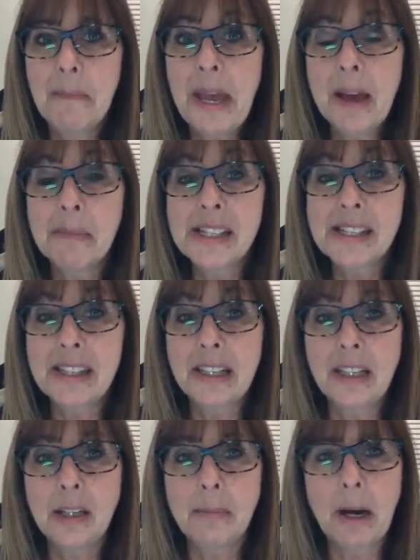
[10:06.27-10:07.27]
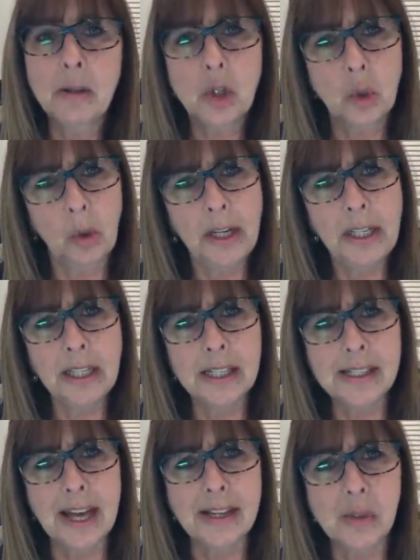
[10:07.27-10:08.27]
Pam is thinking about joining.
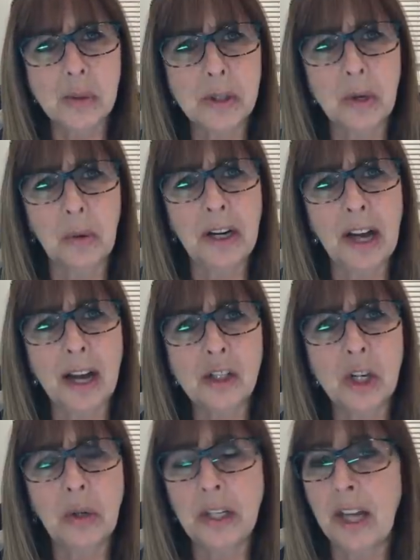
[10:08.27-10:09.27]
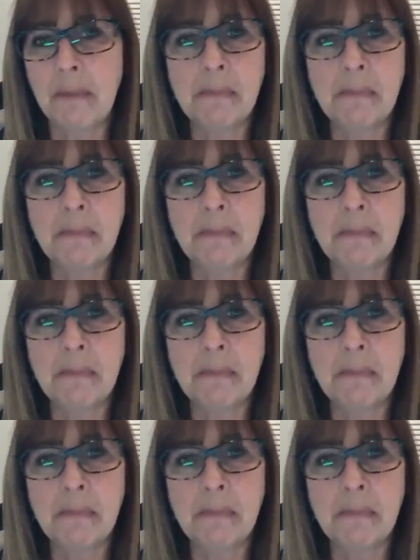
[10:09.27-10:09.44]
Is that's what's going on, Jody?